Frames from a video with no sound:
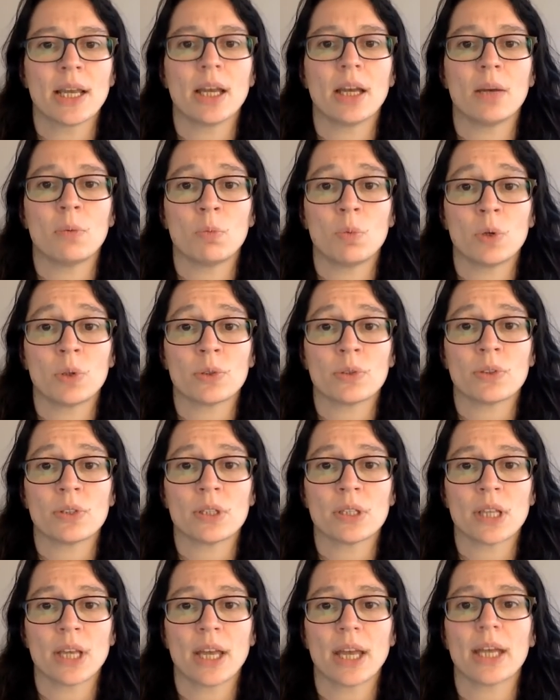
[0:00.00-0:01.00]
and
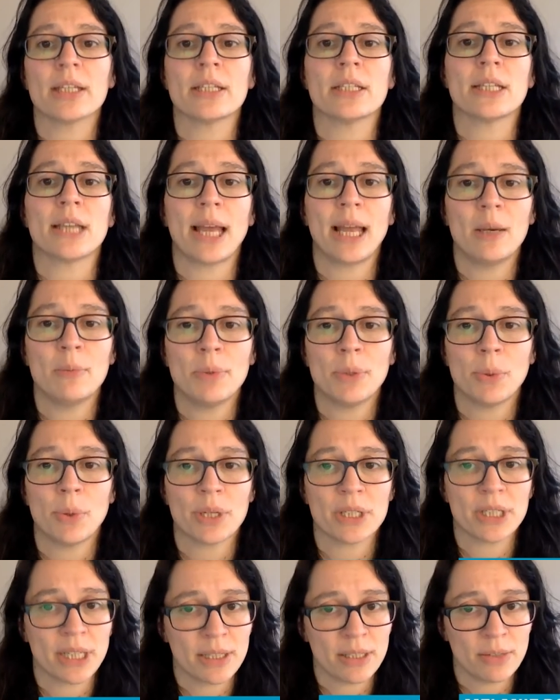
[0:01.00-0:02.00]
wants and to help you
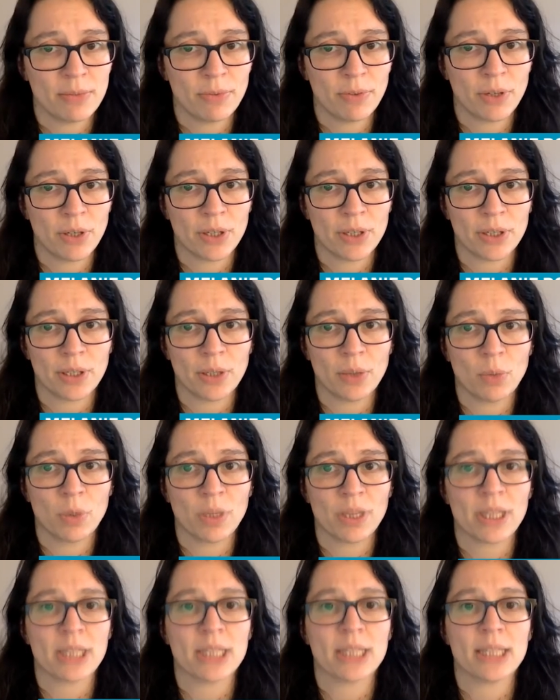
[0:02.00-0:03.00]
identify
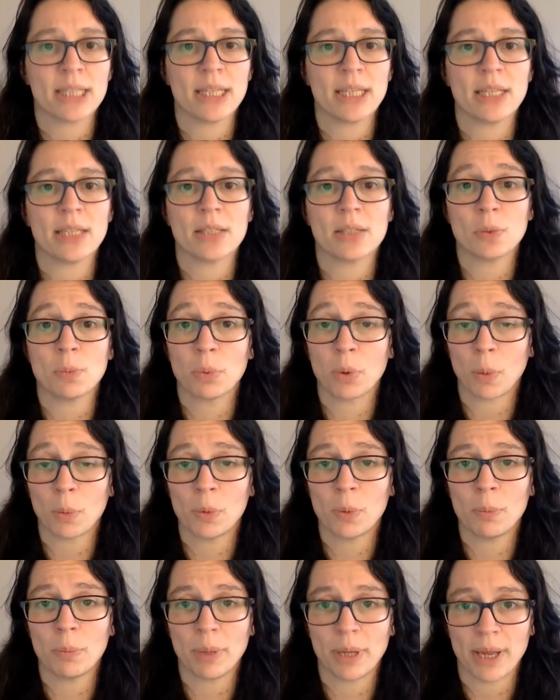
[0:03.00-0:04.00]
what they see as the
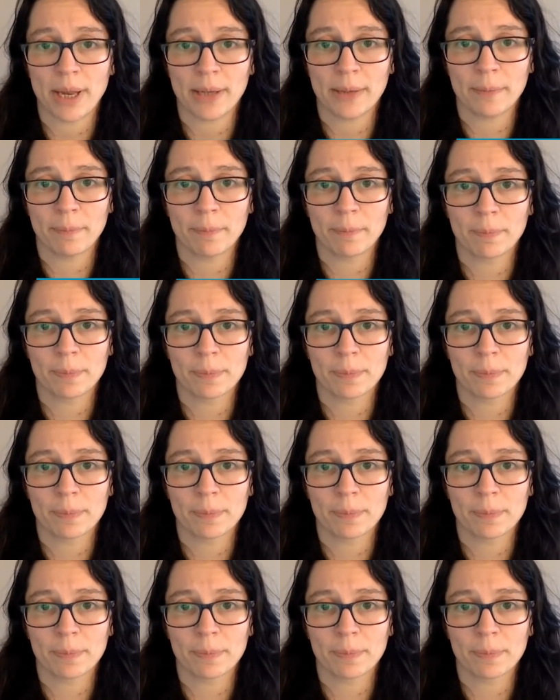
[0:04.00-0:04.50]
problem being.